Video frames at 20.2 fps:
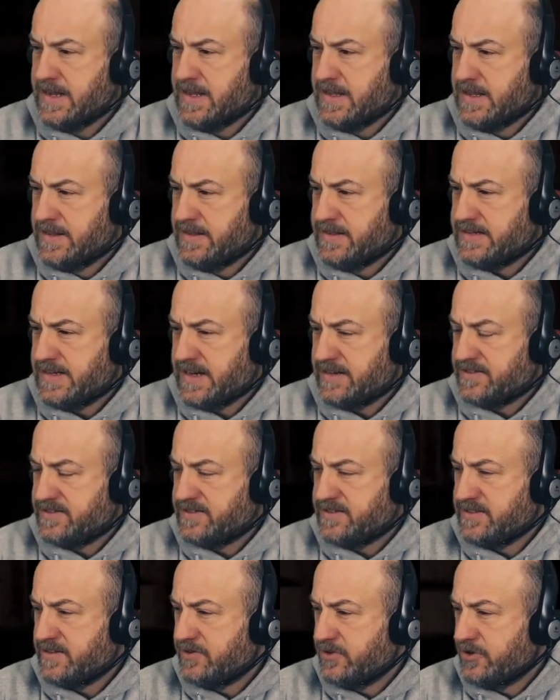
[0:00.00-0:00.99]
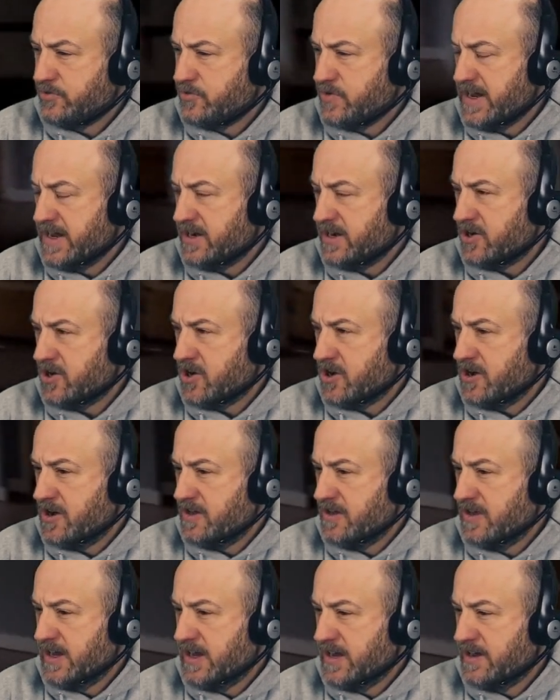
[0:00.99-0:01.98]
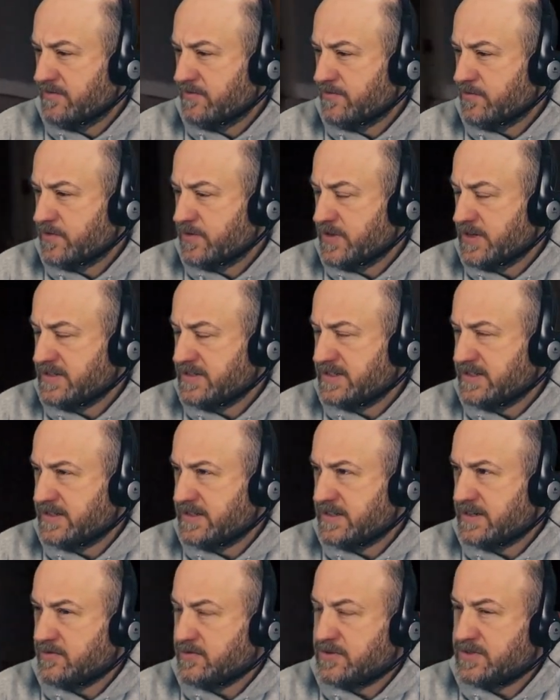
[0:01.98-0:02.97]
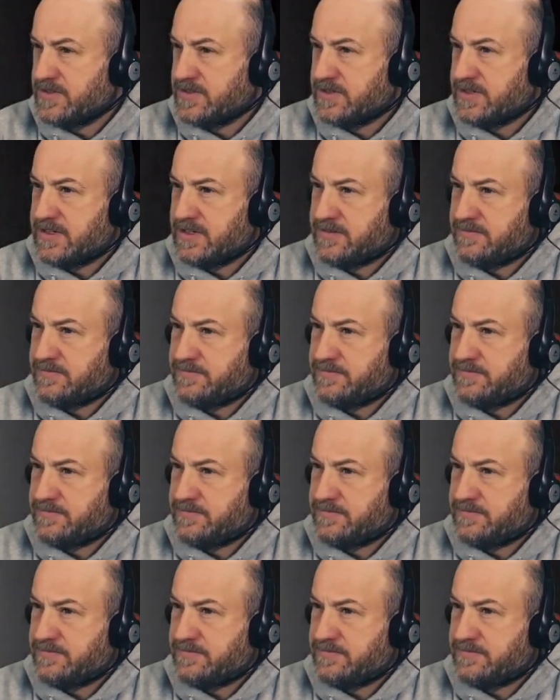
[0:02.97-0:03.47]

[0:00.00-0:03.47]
This house is interesting. We had a call out for, they said there was a